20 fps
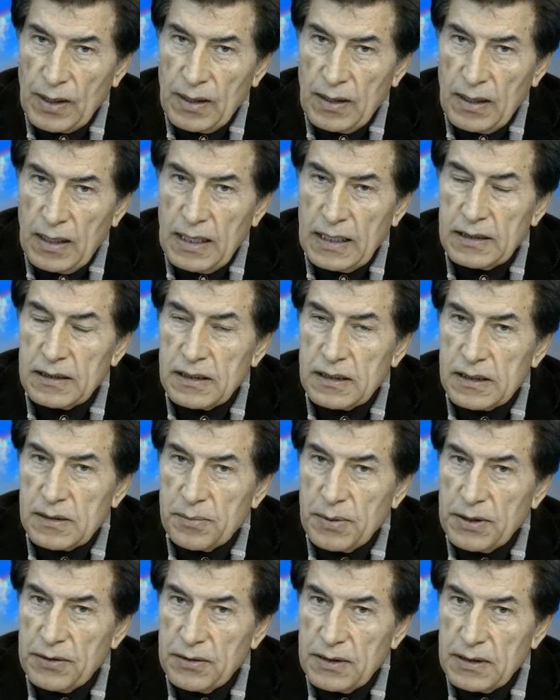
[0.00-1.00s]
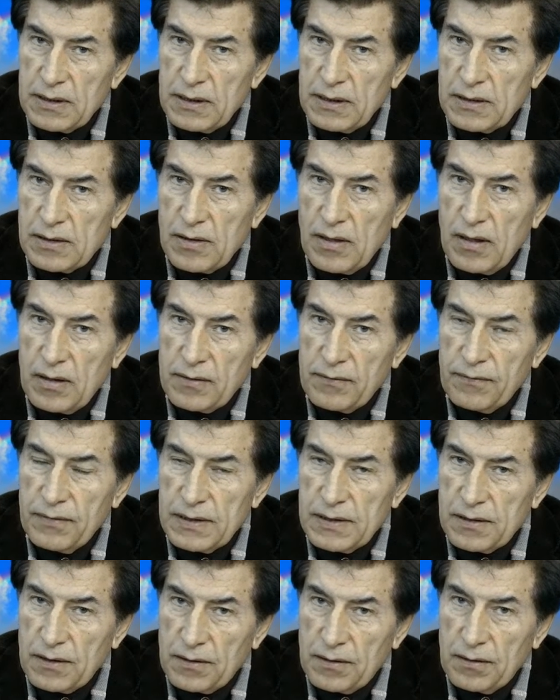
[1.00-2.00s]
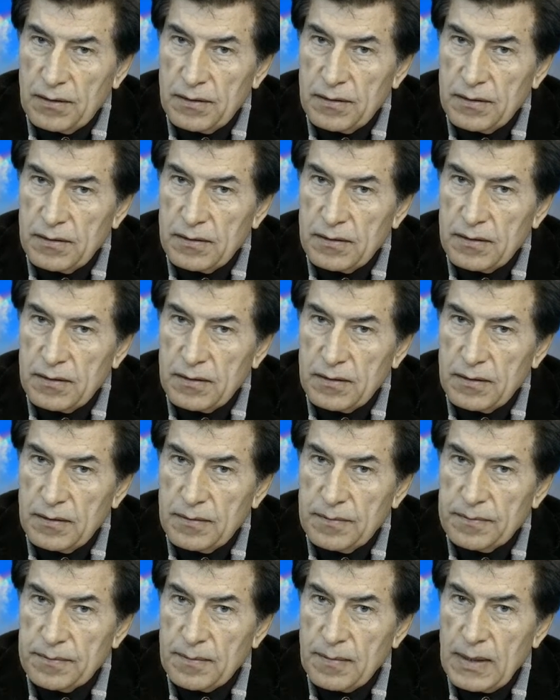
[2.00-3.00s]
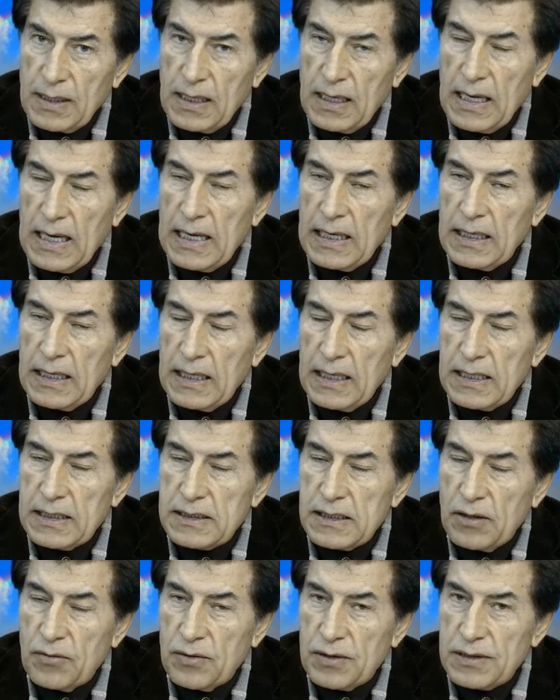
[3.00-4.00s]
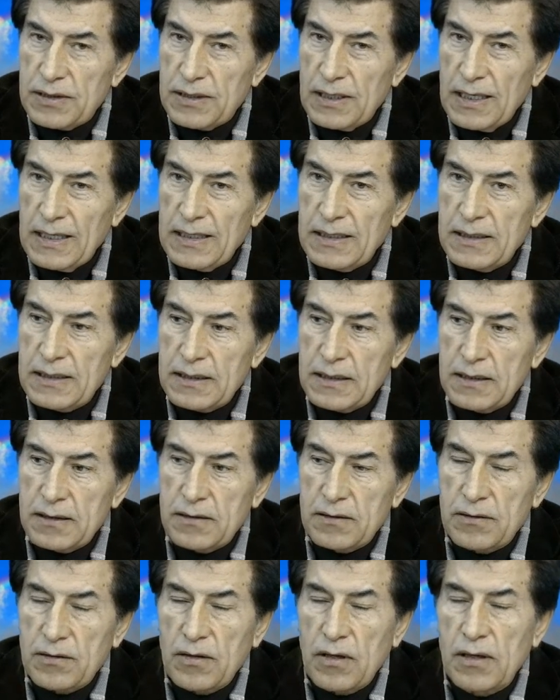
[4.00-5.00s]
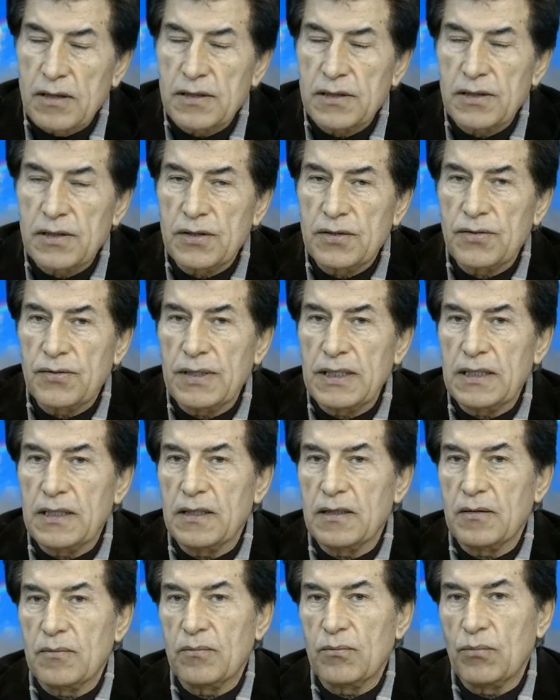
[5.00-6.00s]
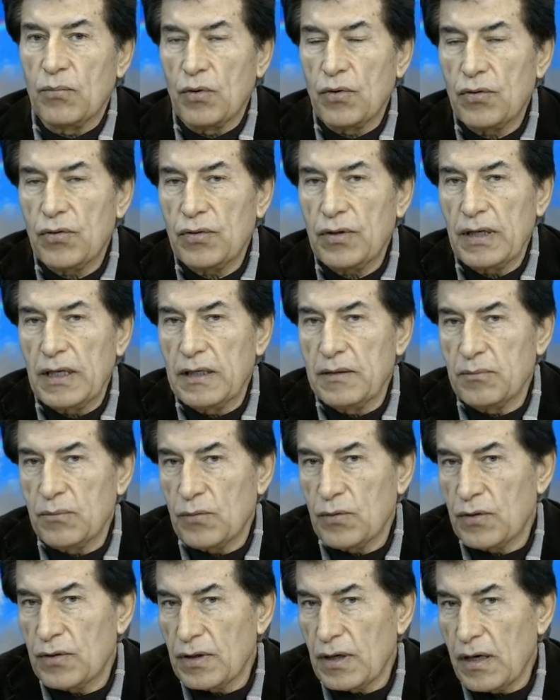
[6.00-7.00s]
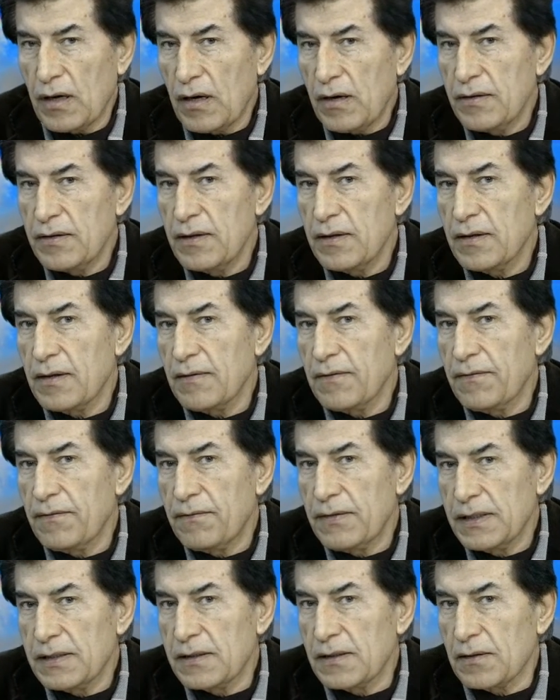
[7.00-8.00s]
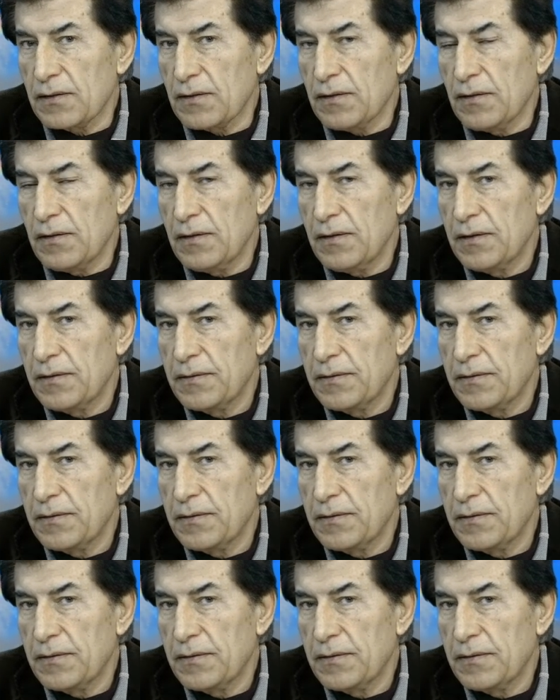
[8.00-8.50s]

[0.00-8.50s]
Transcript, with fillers: and the spirit is not physical and as our sciences concentrated more and more on the physical